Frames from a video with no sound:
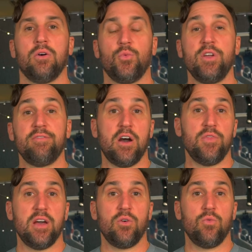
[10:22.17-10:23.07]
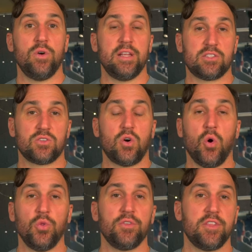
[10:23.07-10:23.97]
we found that when it's
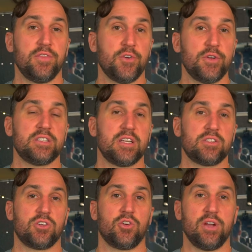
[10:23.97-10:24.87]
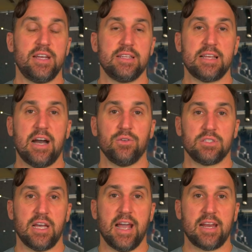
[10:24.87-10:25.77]
colder than 36 degrees
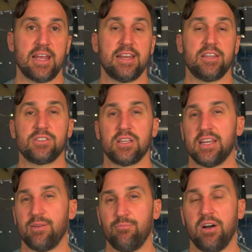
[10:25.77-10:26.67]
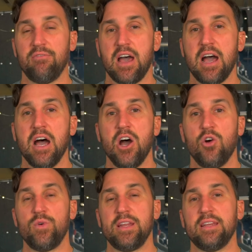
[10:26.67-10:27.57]
outside and doesn't get above that,
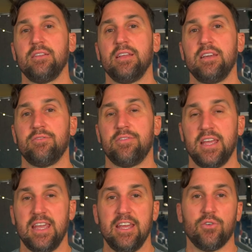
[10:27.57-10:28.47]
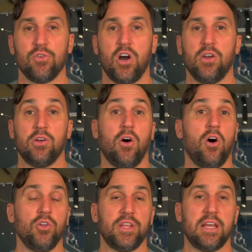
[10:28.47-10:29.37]
we need to leave the heater on
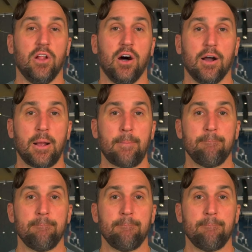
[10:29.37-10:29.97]
all day long.